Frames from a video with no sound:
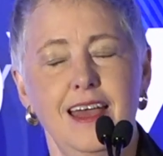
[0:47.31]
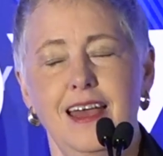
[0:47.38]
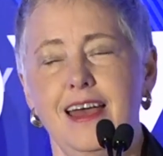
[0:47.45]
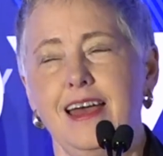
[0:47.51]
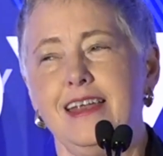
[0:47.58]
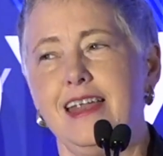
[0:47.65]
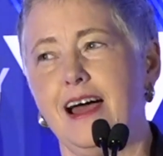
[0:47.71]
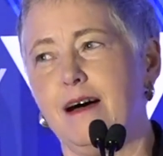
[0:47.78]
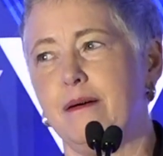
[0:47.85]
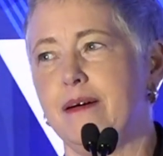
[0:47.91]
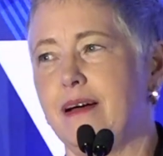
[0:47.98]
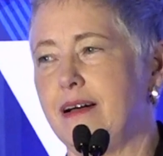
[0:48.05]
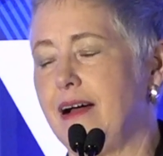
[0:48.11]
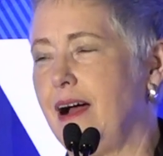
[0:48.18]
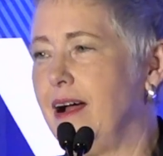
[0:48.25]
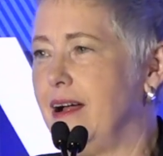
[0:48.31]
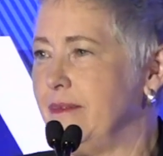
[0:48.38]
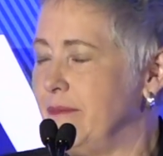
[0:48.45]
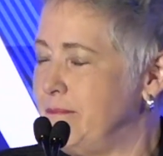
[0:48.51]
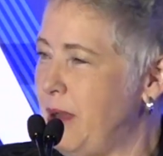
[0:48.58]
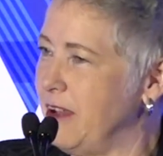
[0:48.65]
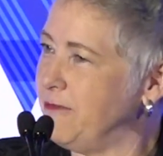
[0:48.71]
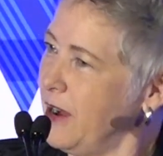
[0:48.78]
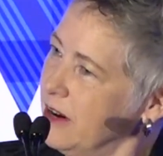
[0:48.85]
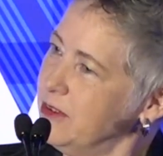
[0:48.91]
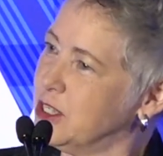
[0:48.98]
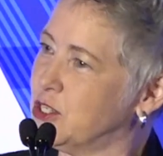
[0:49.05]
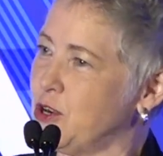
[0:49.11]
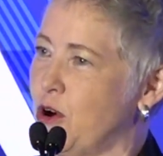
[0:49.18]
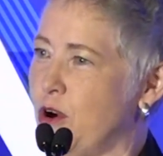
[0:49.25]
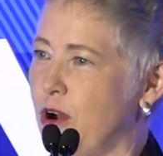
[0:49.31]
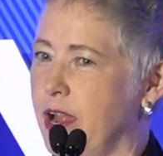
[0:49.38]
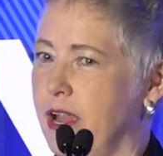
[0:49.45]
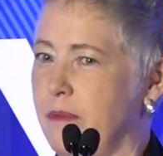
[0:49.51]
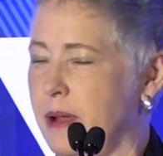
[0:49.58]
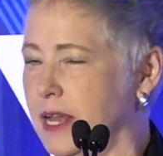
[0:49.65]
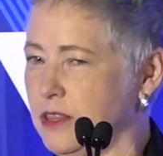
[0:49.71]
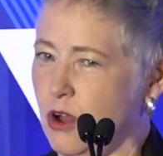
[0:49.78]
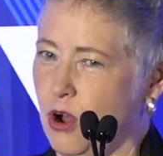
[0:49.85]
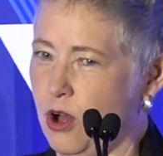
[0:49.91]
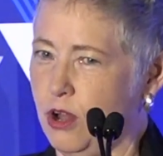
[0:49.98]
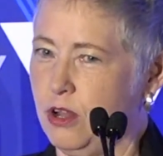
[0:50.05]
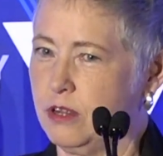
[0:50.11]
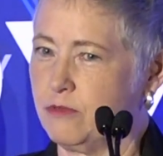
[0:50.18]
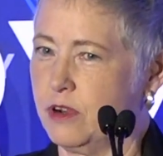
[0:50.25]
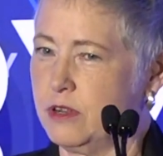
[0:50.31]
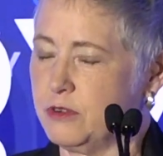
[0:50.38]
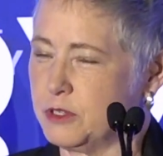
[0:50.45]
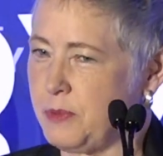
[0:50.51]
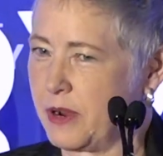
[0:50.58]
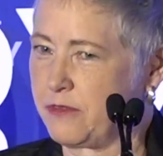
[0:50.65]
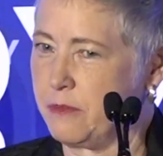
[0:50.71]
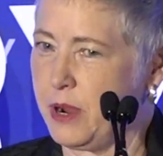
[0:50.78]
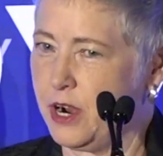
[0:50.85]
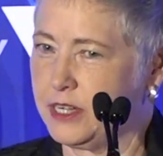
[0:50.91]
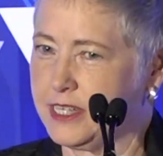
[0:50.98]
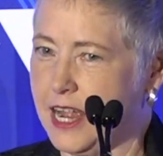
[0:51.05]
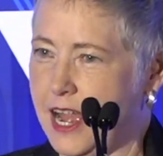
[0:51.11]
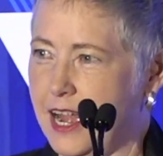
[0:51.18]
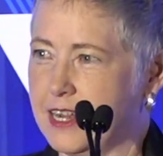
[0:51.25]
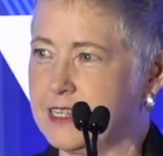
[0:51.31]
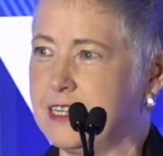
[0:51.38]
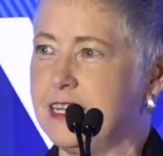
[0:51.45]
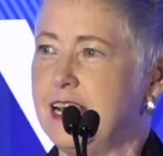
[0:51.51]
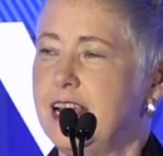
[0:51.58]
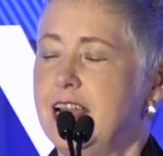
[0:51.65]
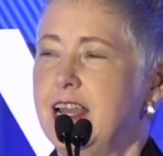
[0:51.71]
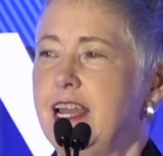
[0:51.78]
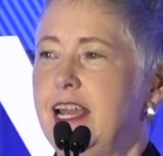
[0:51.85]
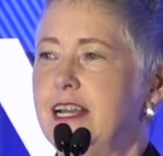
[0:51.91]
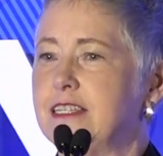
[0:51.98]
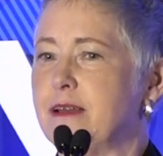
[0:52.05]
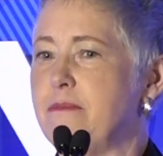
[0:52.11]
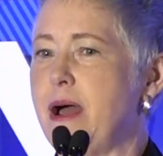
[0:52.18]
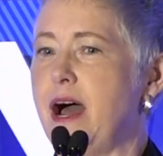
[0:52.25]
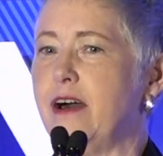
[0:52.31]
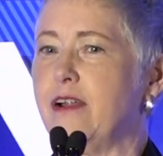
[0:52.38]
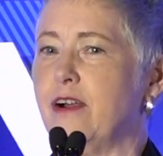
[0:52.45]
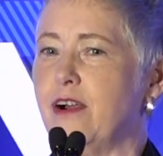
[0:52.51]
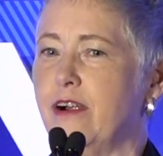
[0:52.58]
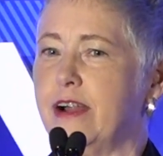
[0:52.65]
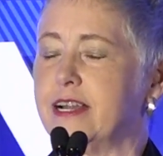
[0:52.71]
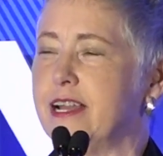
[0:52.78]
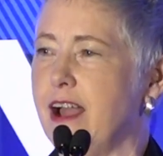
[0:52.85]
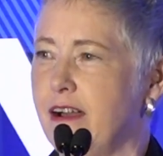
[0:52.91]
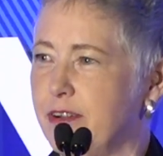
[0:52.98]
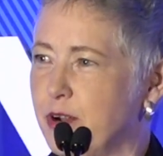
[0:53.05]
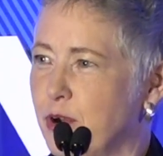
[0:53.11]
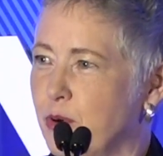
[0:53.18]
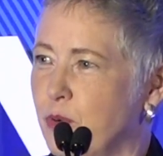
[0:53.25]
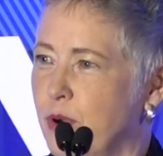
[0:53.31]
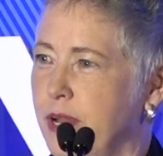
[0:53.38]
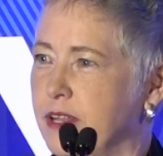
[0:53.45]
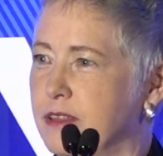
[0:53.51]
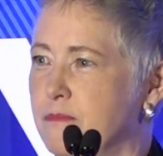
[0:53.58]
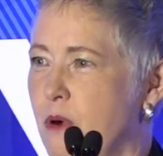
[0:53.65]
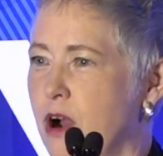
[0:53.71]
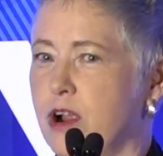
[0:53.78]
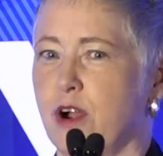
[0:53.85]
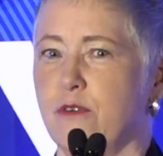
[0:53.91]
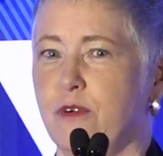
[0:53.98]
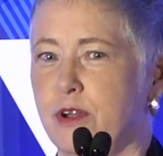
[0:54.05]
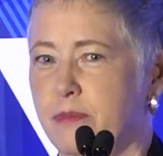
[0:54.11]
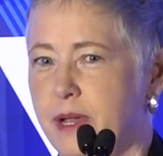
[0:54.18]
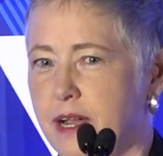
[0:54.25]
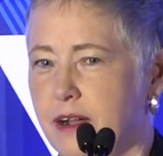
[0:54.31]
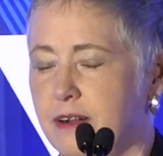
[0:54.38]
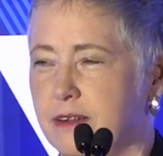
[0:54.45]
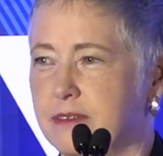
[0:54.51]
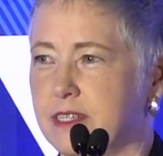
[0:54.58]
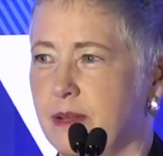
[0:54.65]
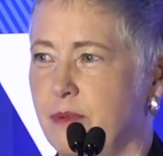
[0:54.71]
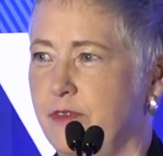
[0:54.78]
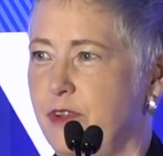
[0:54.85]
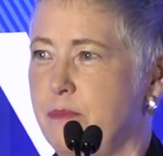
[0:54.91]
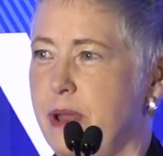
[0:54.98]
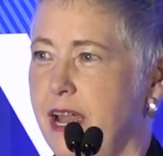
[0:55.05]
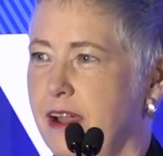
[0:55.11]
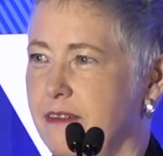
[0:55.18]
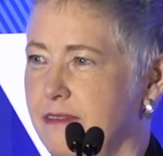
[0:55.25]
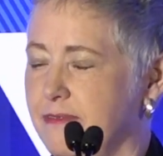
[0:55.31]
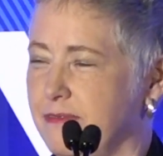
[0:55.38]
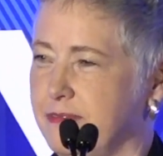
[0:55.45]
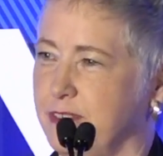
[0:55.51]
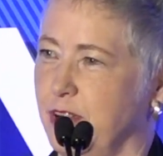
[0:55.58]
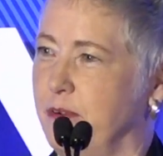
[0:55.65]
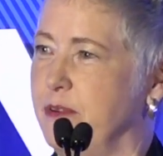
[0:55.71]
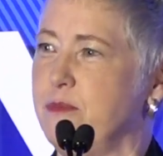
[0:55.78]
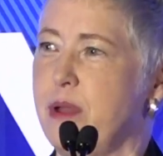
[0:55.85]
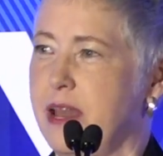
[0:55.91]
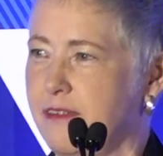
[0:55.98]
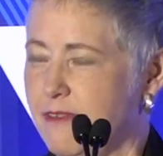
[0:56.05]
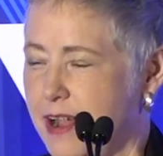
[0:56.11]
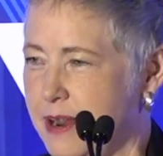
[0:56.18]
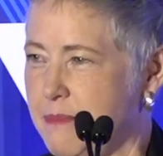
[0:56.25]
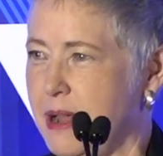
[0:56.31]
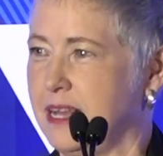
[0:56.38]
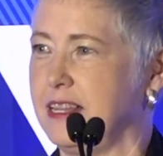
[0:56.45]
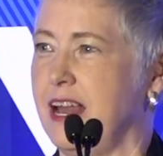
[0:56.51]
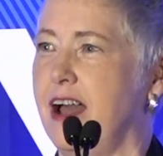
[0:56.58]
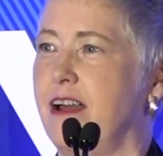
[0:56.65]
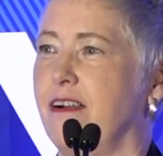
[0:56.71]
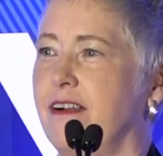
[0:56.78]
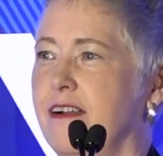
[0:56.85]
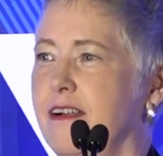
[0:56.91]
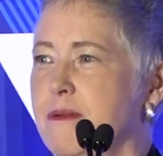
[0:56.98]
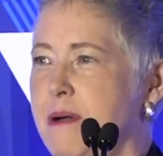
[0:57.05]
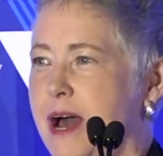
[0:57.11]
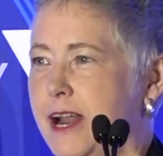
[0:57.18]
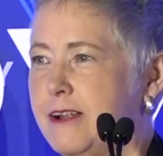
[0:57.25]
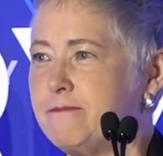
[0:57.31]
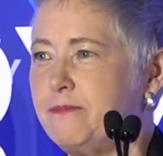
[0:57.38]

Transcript: Now, my favorite story about the whole Respect for Marriage Act is about her encounter with Marco Rubio. Some of you may have read about that or heard about it,